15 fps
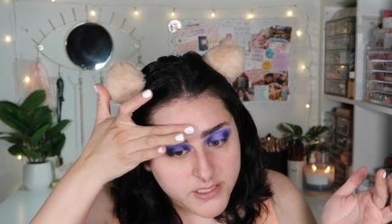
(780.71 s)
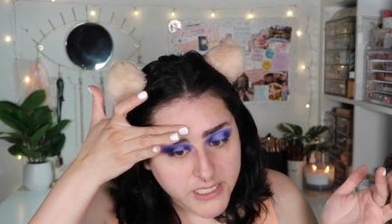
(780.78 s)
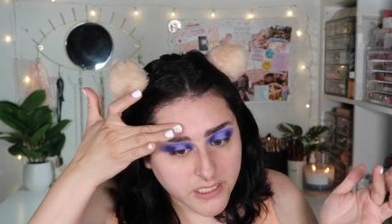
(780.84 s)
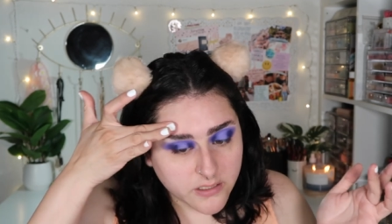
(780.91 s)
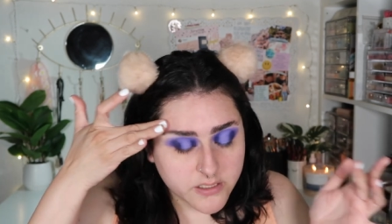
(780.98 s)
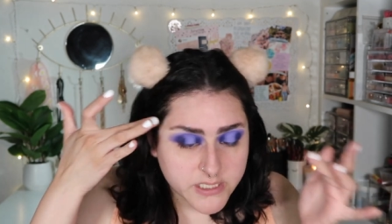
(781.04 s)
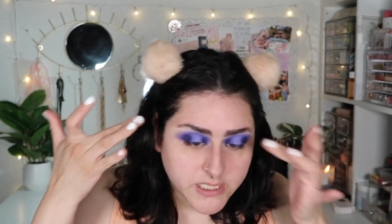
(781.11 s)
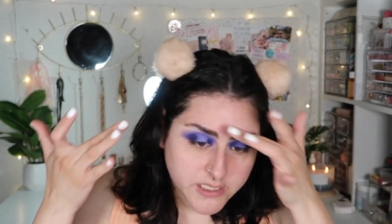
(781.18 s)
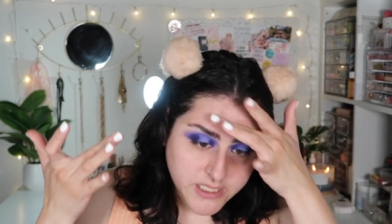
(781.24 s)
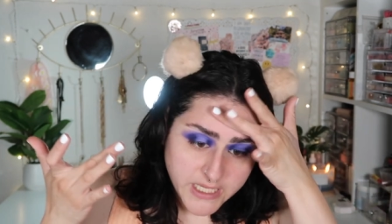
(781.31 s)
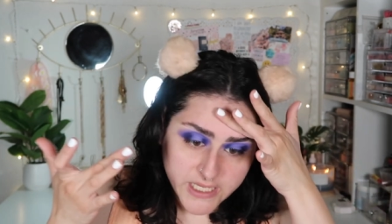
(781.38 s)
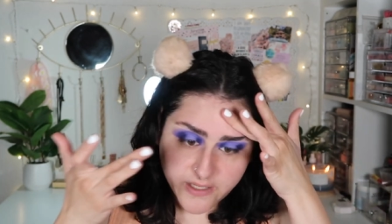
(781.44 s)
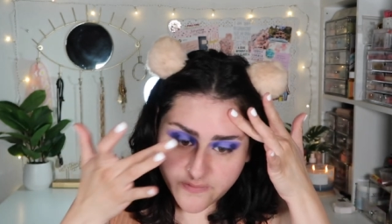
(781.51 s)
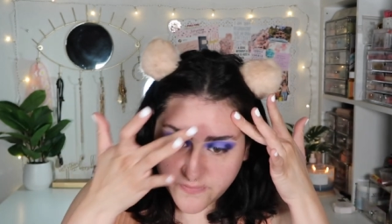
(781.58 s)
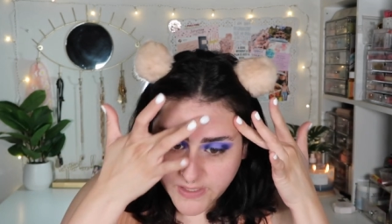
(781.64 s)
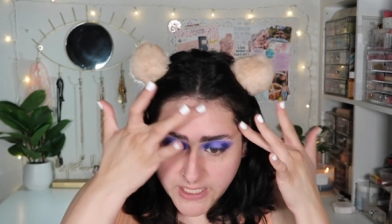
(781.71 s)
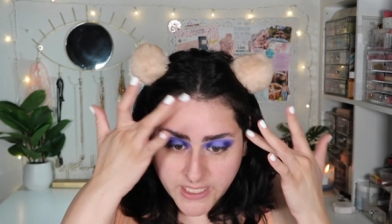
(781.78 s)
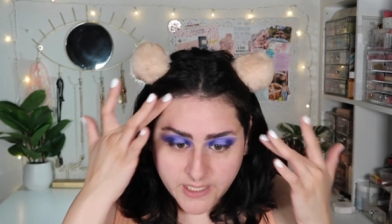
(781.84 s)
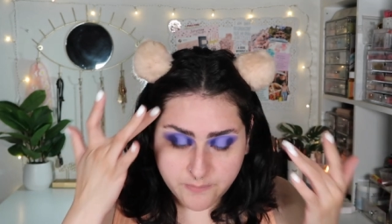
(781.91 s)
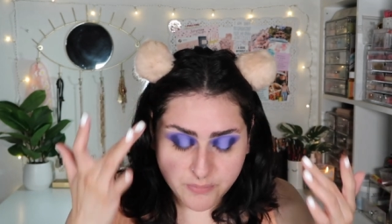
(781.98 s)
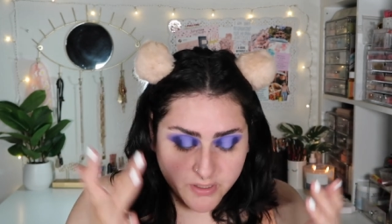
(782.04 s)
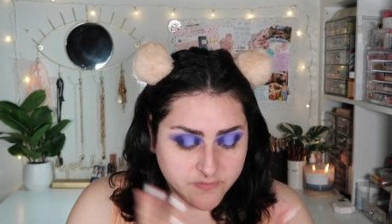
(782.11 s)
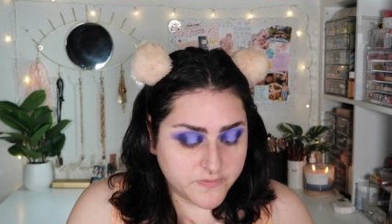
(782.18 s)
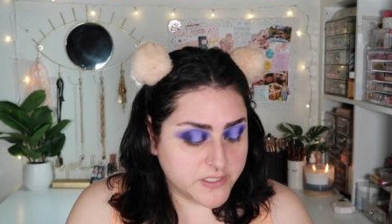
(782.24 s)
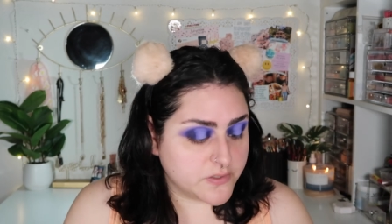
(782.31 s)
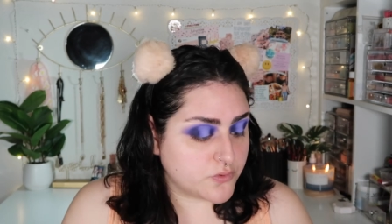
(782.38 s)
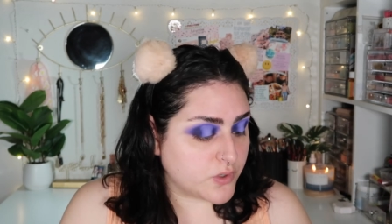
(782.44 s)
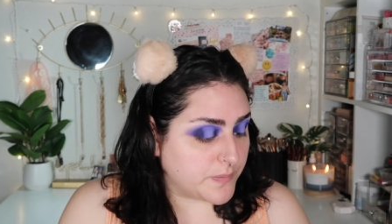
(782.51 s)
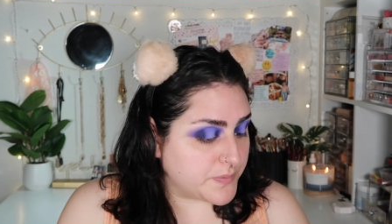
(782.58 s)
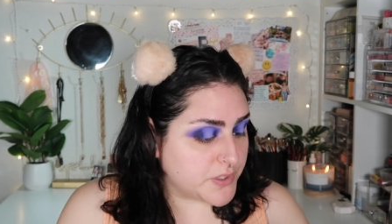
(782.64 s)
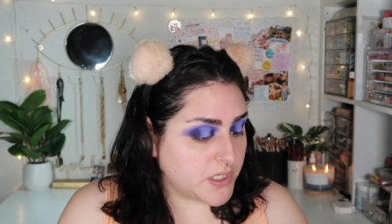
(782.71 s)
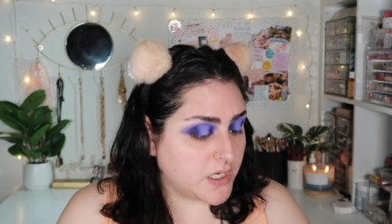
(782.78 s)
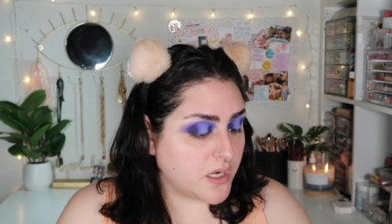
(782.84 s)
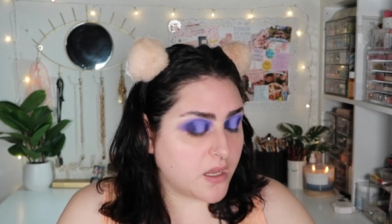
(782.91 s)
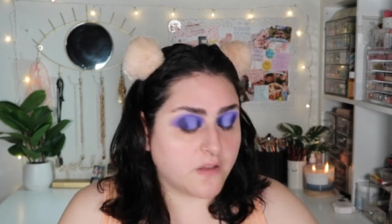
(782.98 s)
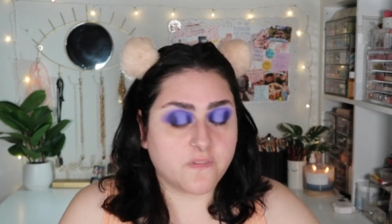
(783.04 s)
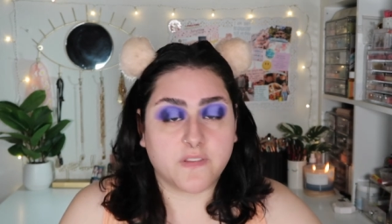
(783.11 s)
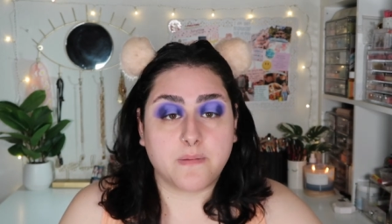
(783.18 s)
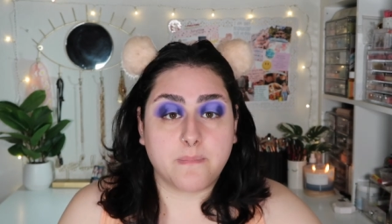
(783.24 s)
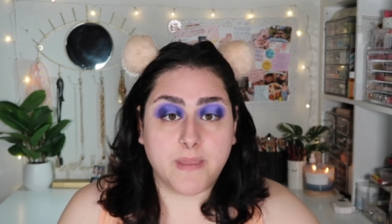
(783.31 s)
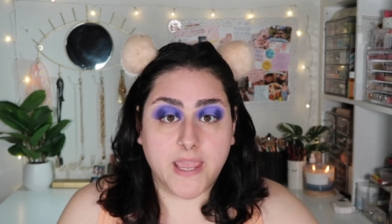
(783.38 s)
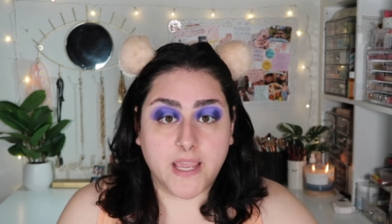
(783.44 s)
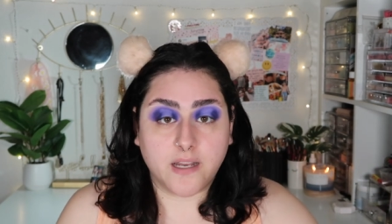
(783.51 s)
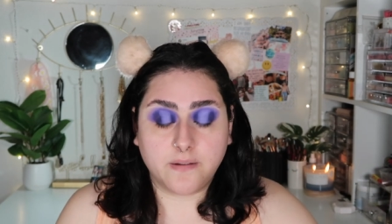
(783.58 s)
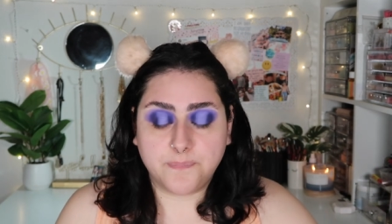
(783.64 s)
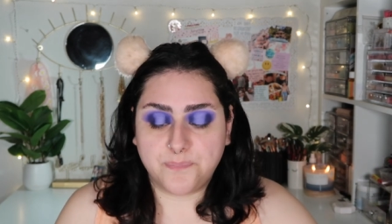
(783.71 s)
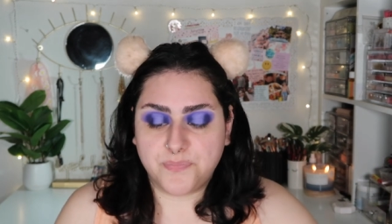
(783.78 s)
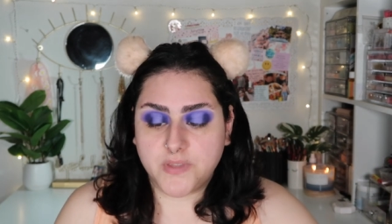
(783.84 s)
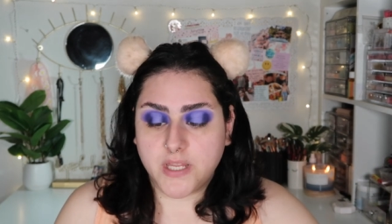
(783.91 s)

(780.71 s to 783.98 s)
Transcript: Tanner did give a brief description of the man.